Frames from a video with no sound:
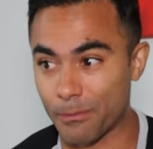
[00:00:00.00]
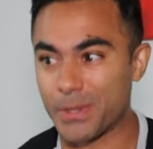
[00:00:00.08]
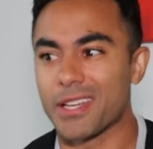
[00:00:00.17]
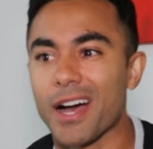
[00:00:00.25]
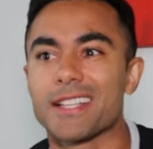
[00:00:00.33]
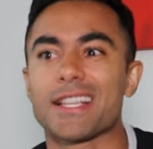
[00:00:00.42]

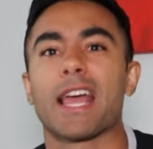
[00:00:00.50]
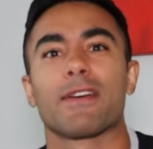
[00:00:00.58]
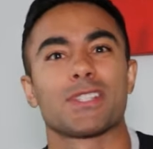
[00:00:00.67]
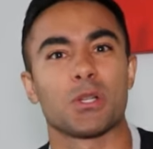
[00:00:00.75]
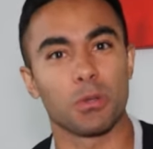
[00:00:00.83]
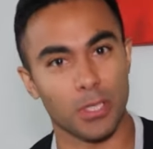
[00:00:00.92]
because I have
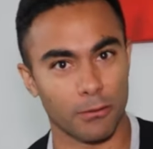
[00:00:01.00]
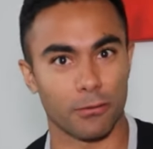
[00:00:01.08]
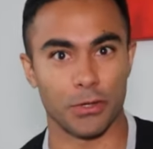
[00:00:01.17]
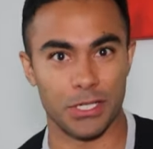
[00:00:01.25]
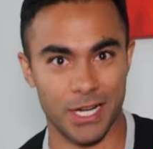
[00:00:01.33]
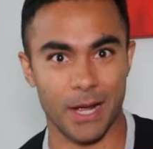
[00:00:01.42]
so little
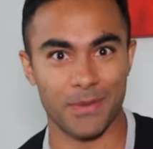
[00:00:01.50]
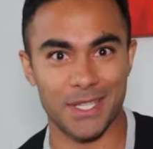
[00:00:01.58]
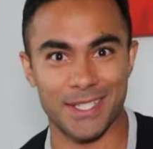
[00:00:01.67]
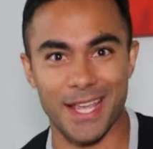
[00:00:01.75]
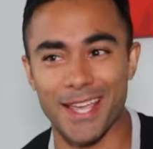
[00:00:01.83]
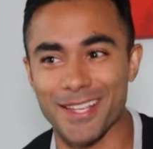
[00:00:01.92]
free time
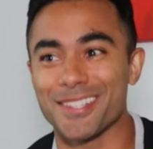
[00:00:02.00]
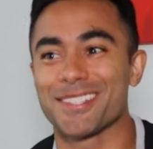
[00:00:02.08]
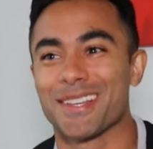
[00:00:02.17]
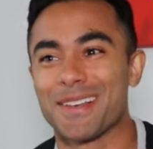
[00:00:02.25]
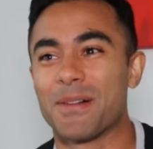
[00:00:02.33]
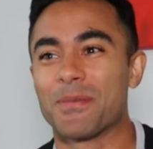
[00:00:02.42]
these
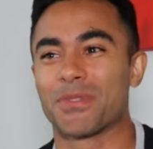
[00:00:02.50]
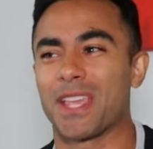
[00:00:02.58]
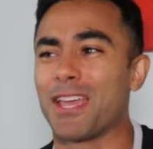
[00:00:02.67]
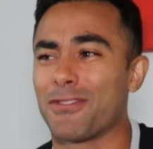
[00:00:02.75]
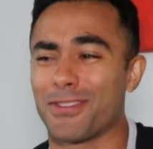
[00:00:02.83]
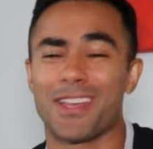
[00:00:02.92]
days,
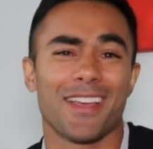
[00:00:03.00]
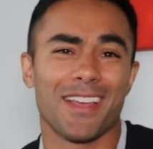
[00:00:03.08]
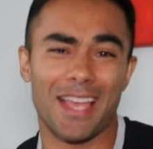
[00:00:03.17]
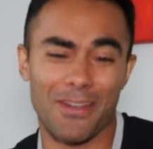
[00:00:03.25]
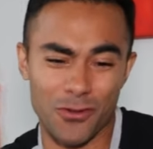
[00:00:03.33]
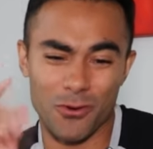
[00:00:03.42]

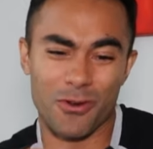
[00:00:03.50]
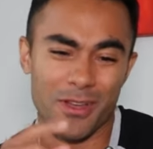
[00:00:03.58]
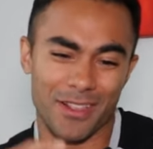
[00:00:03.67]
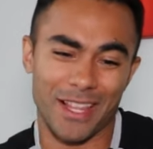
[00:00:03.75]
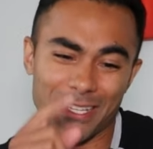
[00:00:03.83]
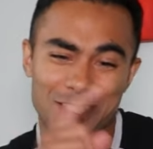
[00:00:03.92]
if you
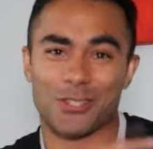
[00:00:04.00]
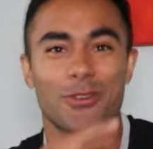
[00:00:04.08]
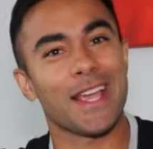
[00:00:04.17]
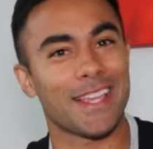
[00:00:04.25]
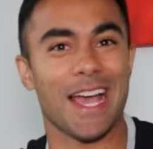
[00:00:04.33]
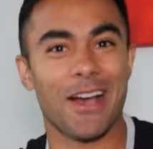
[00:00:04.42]
like
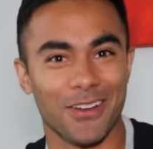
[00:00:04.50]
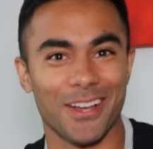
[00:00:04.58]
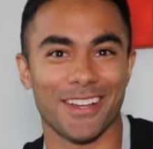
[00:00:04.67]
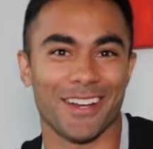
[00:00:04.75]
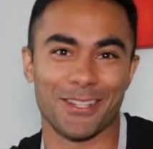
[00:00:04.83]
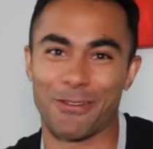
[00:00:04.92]
strike
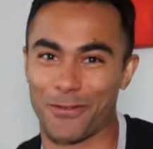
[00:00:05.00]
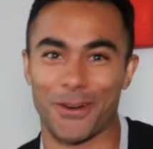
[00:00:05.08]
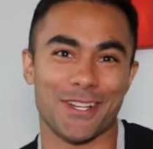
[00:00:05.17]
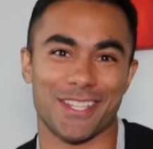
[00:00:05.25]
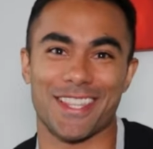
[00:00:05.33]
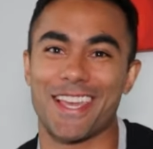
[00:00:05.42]
out on the
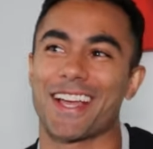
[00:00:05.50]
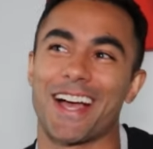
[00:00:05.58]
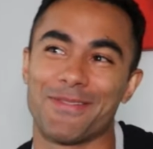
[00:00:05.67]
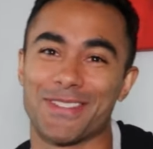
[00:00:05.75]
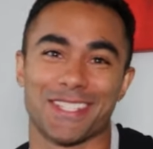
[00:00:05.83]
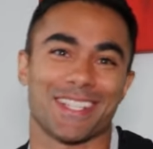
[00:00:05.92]
first thing,
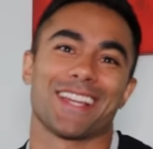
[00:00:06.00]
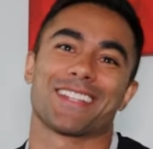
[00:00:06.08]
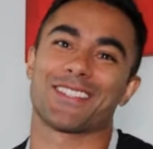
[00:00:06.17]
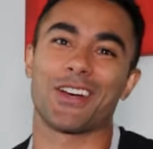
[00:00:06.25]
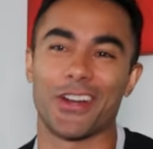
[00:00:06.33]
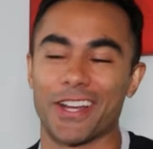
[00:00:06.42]
I'm just like,
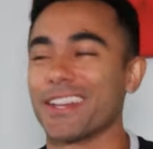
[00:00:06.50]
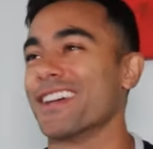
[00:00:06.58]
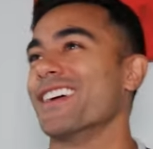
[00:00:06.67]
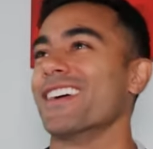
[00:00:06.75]
sorry.